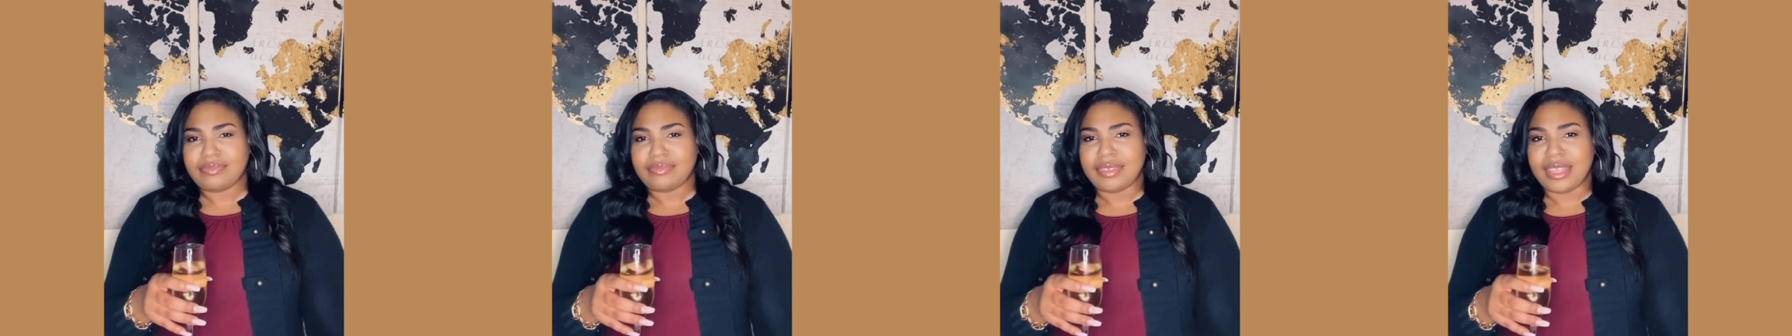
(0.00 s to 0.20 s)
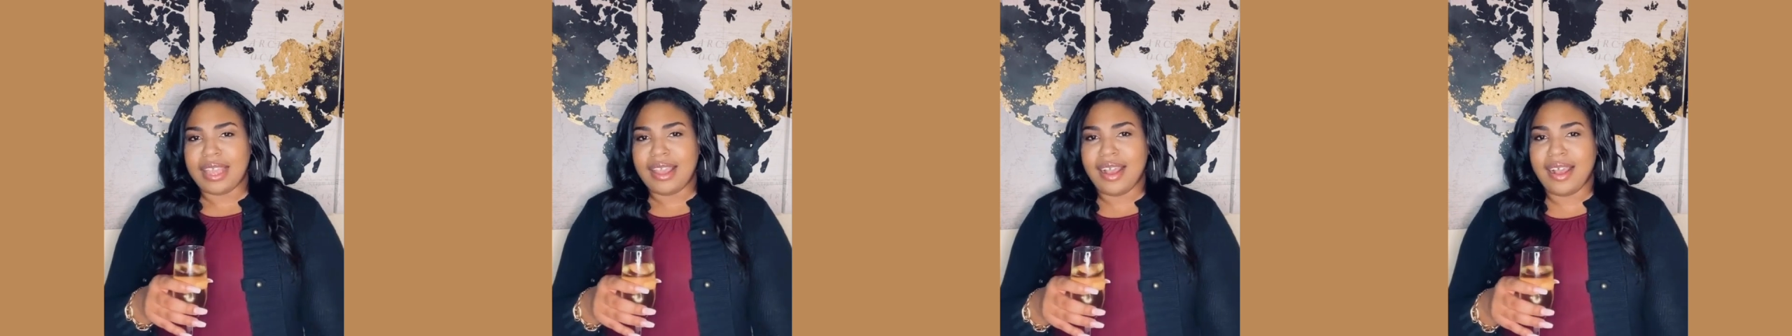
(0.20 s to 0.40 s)

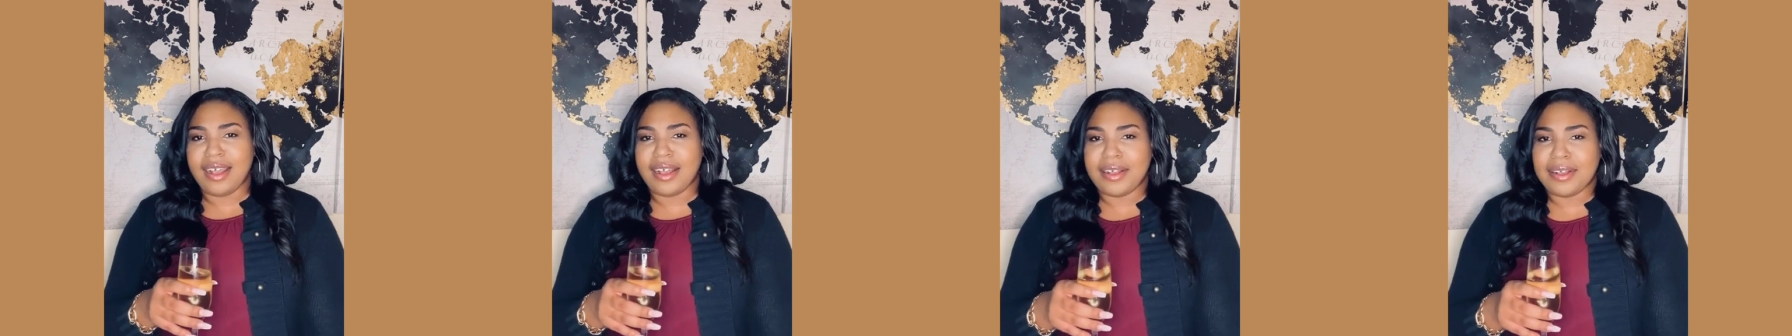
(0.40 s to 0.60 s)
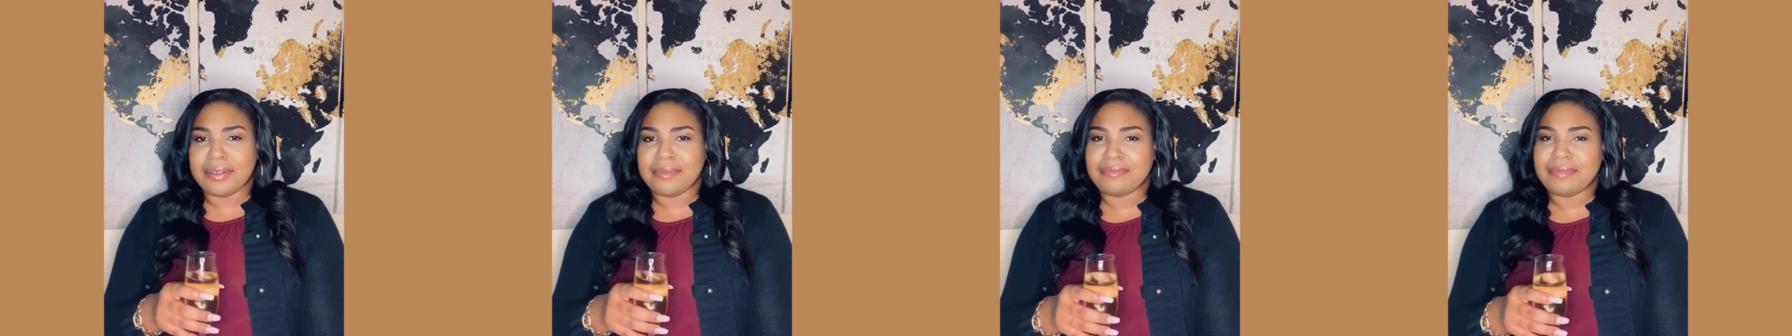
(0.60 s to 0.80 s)

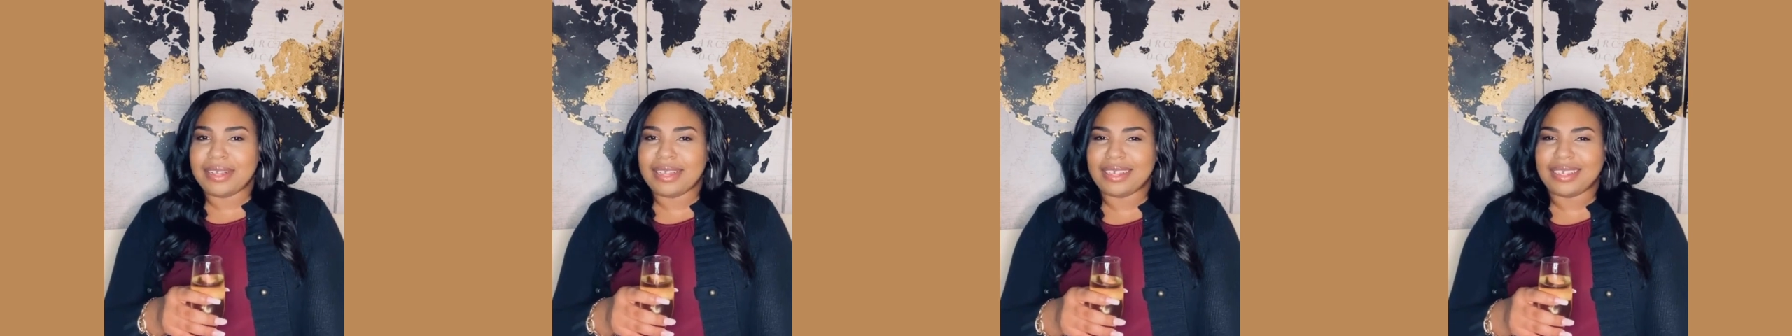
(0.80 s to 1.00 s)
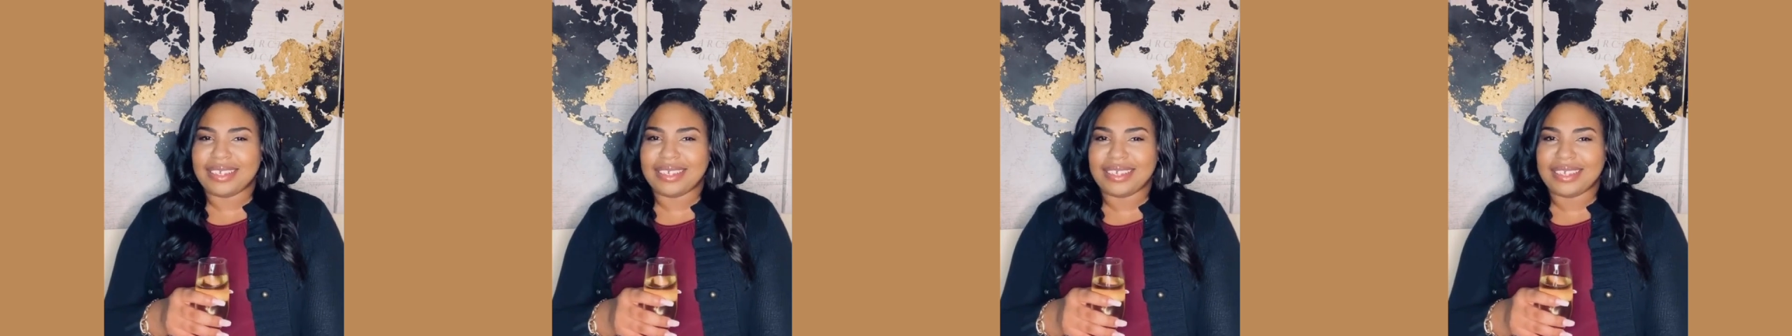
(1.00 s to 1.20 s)
um,
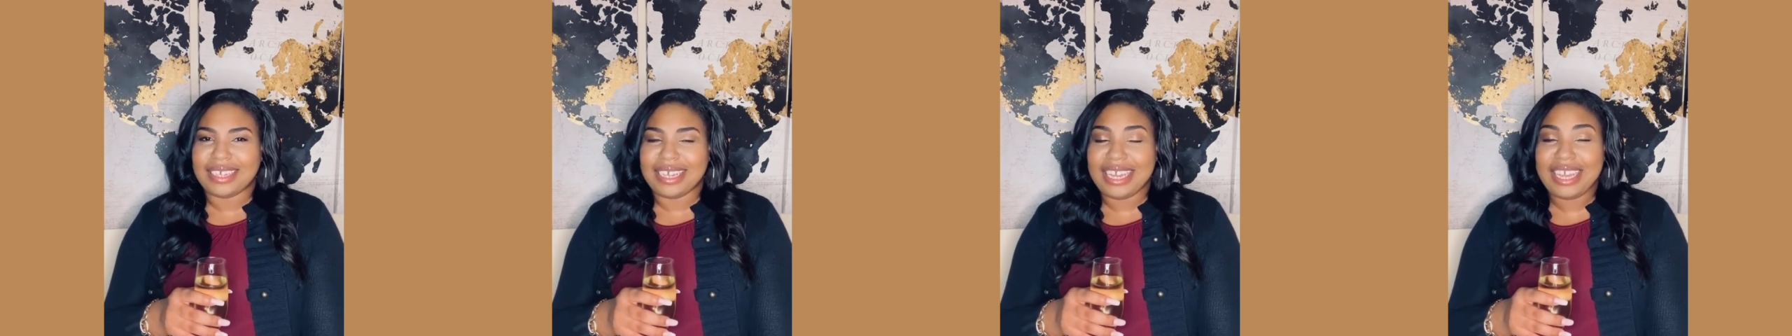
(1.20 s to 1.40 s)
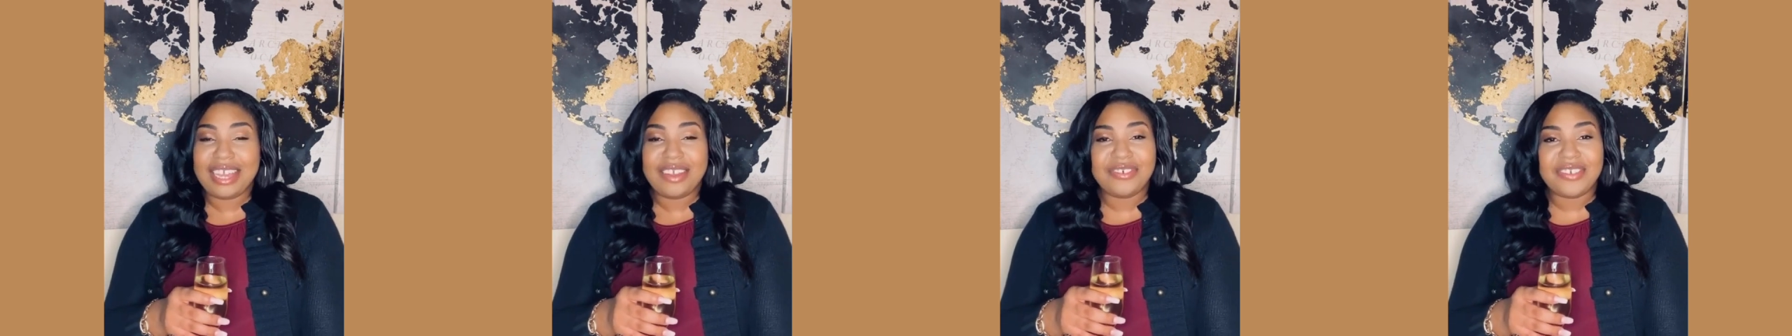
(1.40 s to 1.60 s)

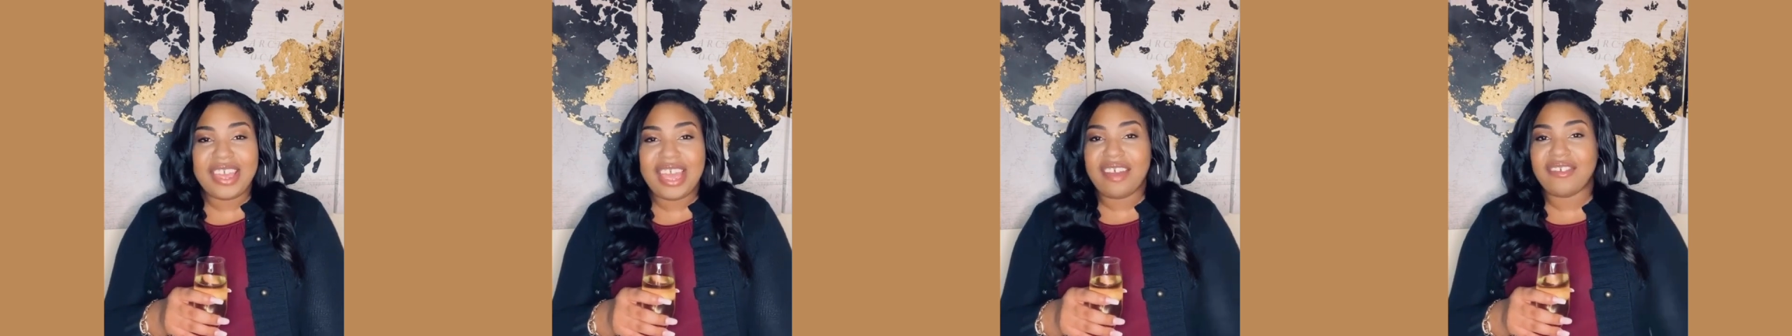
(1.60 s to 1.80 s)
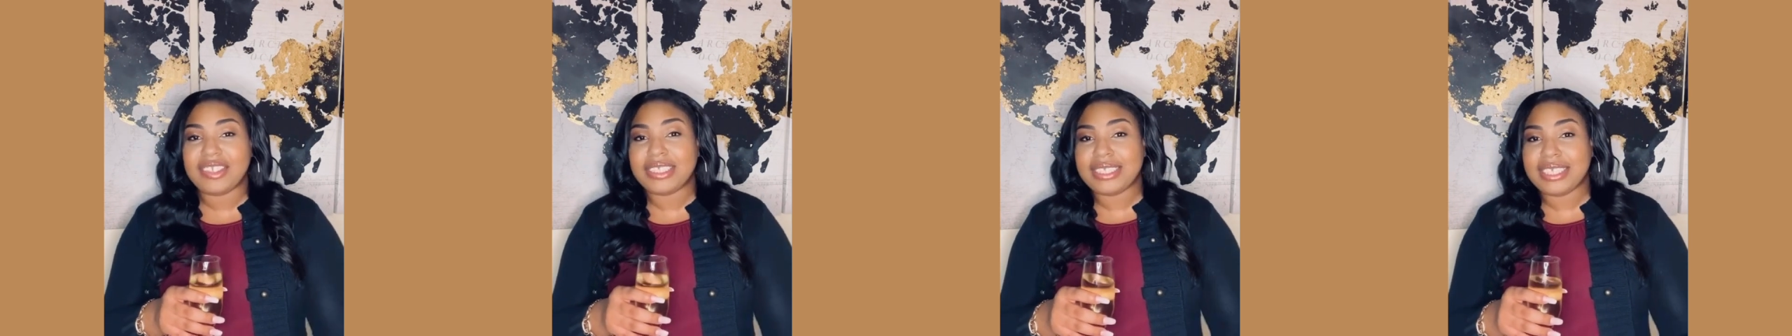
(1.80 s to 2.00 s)
if
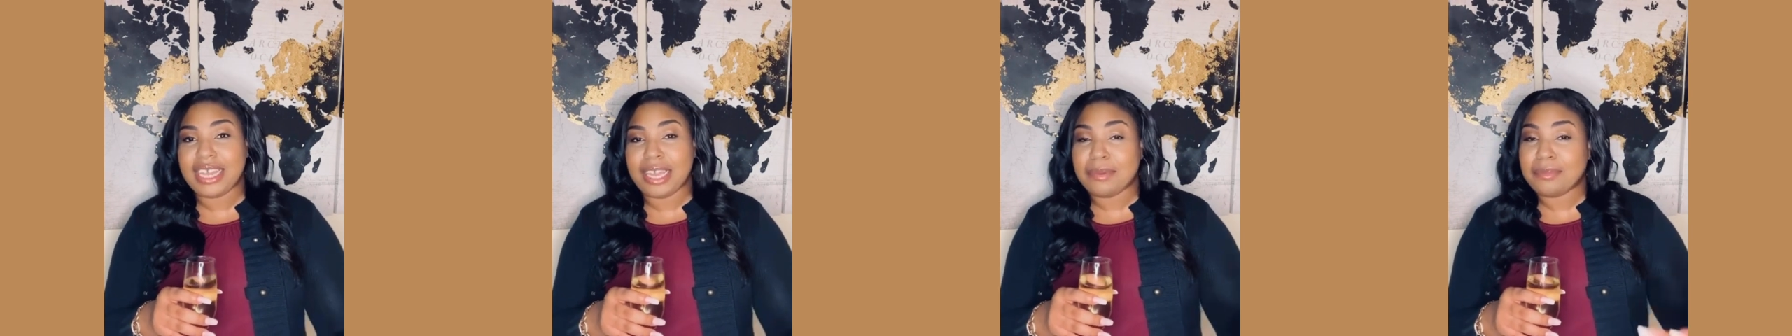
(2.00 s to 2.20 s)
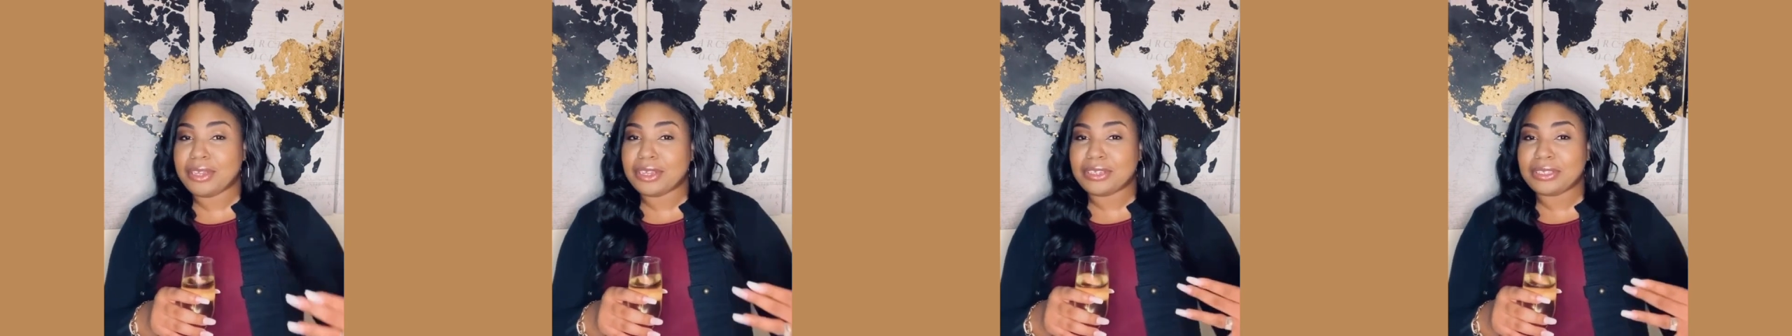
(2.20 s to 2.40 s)
Kevin
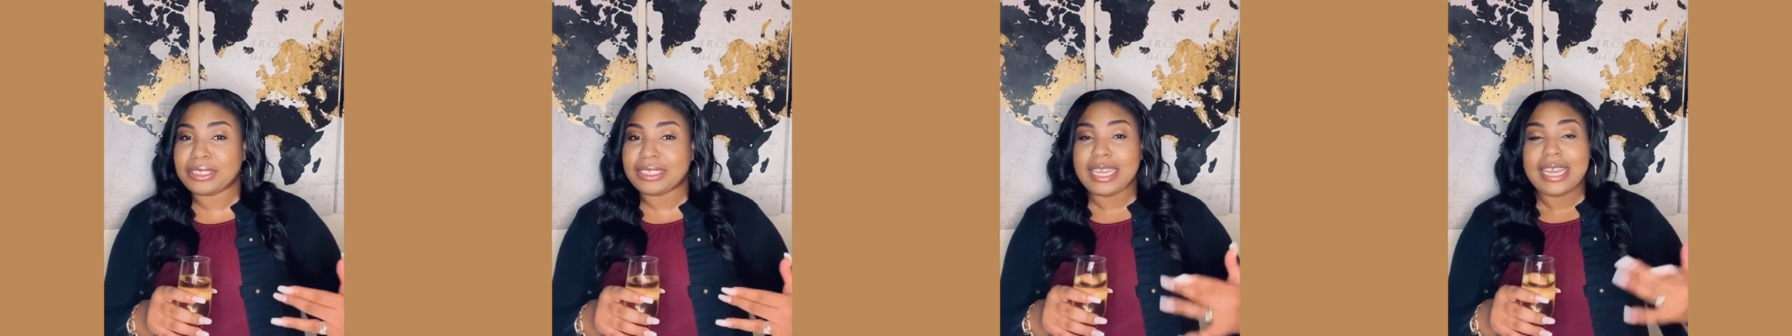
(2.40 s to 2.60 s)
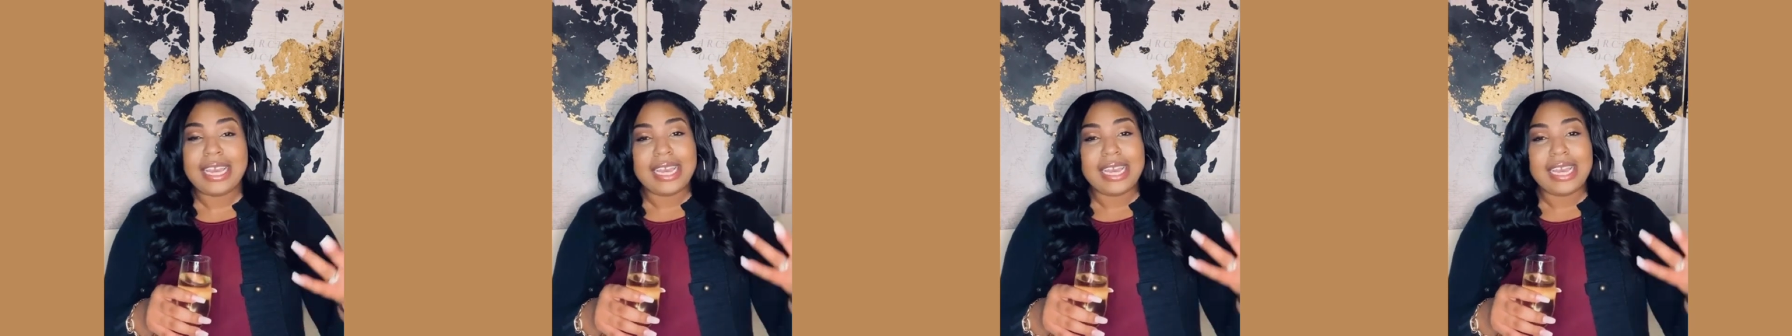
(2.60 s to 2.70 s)
Samuels